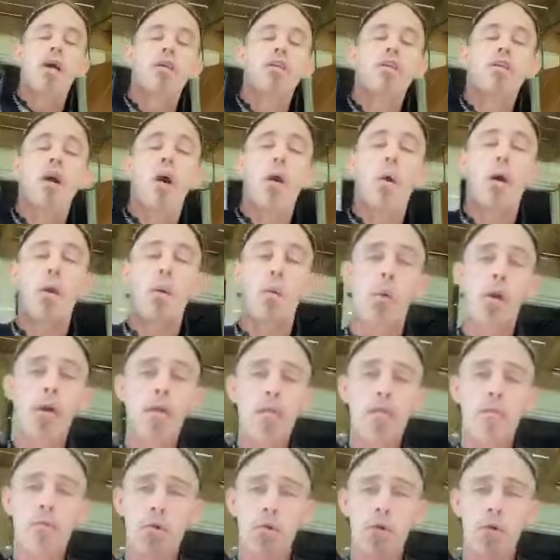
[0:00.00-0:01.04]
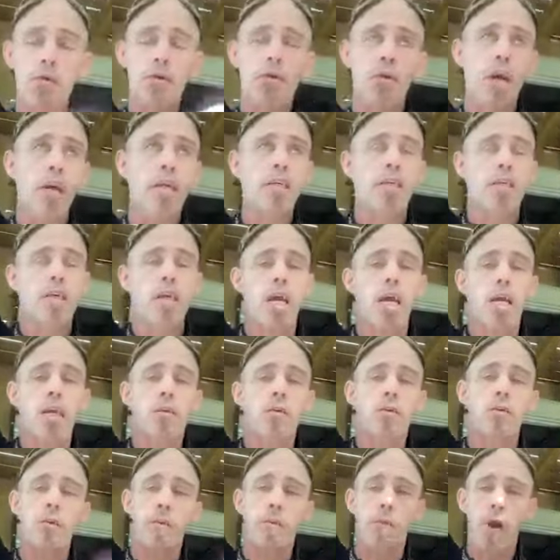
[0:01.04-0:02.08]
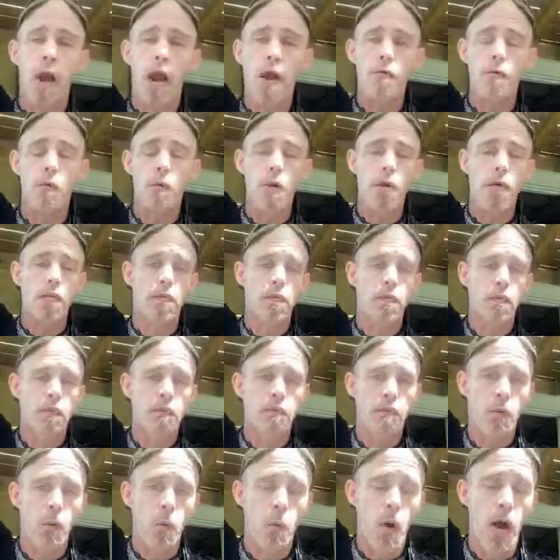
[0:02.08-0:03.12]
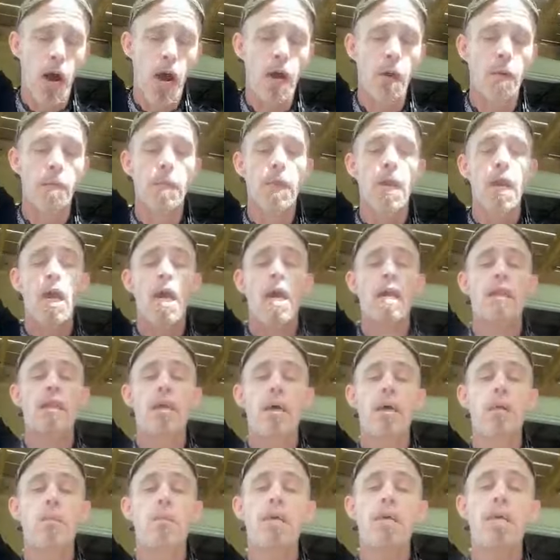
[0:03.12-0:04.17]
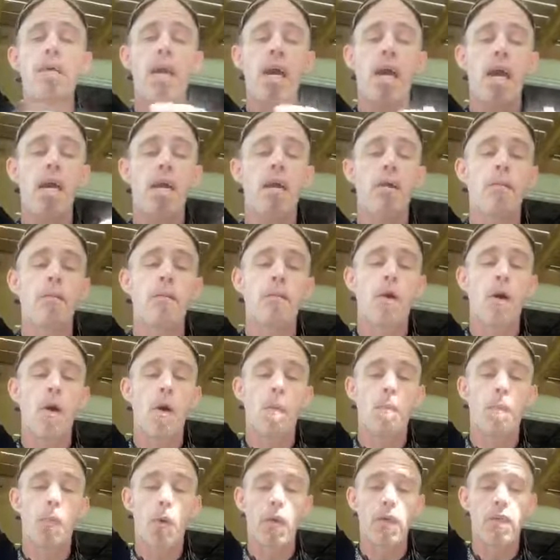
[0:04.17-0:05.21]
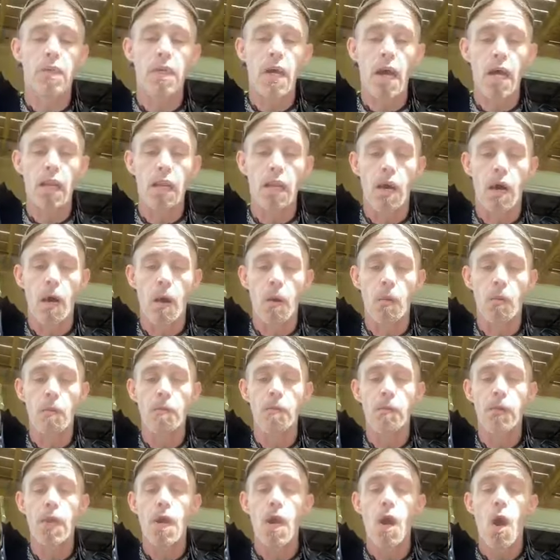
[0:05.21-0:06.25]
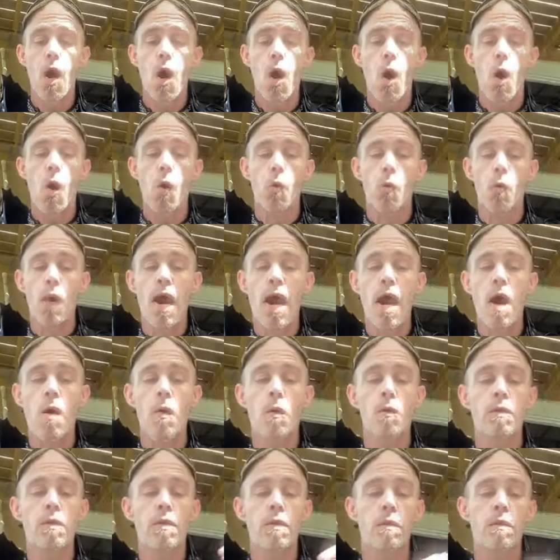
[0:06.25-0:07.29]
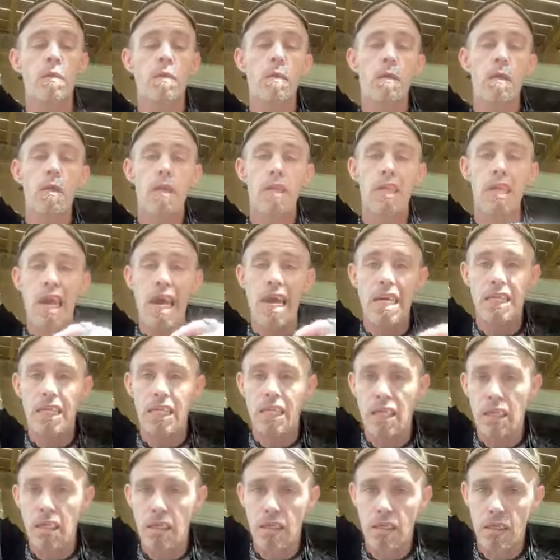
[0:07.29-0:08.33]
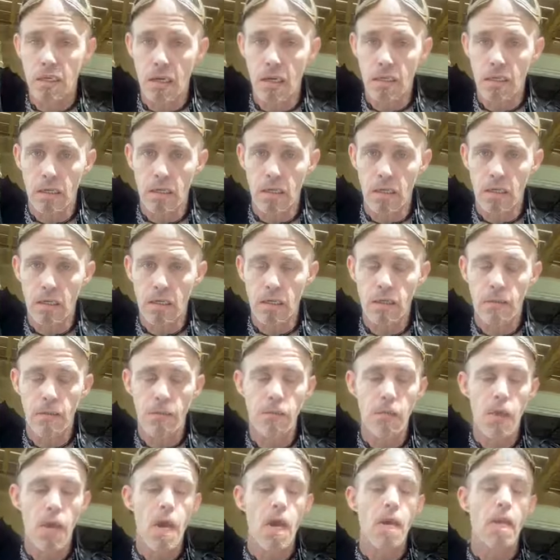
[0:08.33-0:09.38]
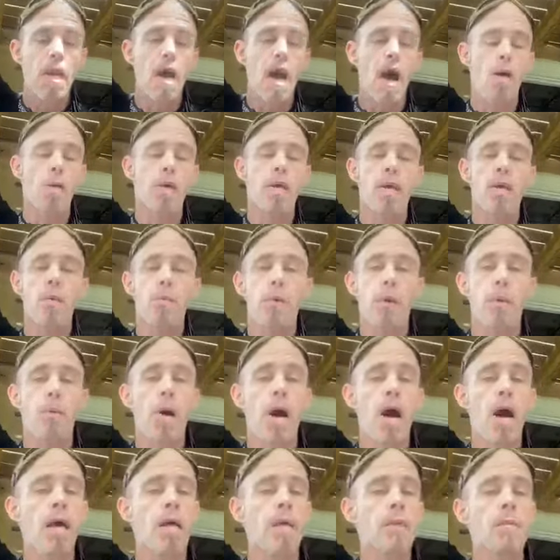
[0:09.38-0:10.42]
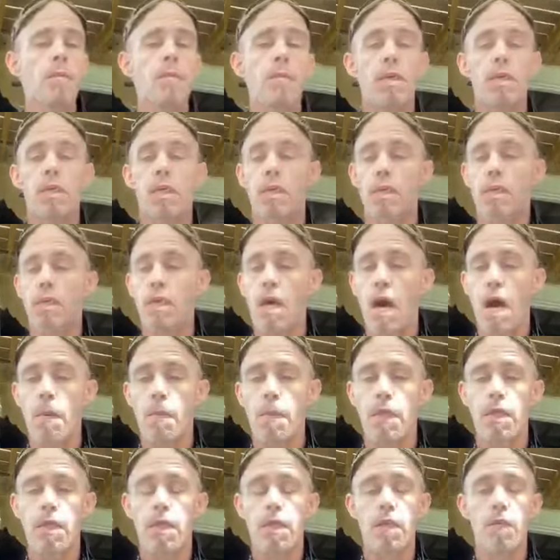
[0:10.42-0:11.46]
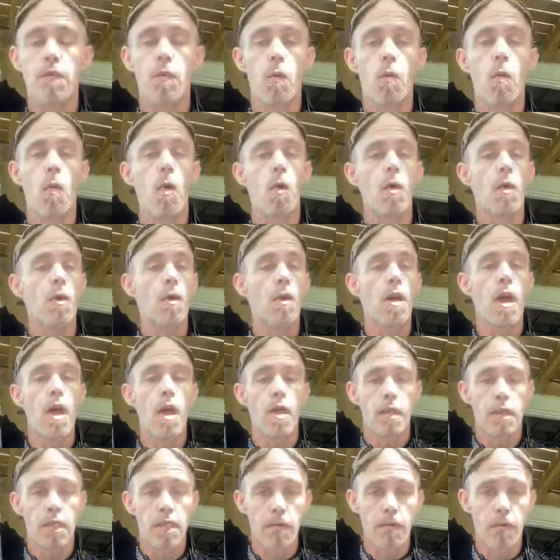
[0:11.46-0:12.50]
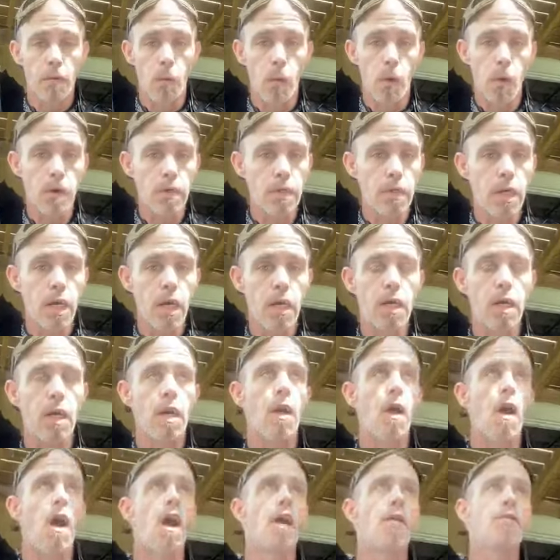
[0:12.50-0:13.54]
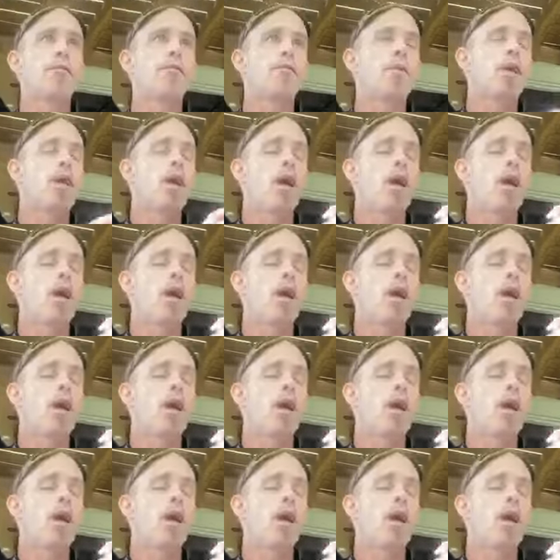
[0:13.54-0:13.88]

so it went through, changed hands, was a private residence for a while, then became a bordello around the 1860s. Now, keep in mind, this is the time of the Civil War. The Civil War is kicking off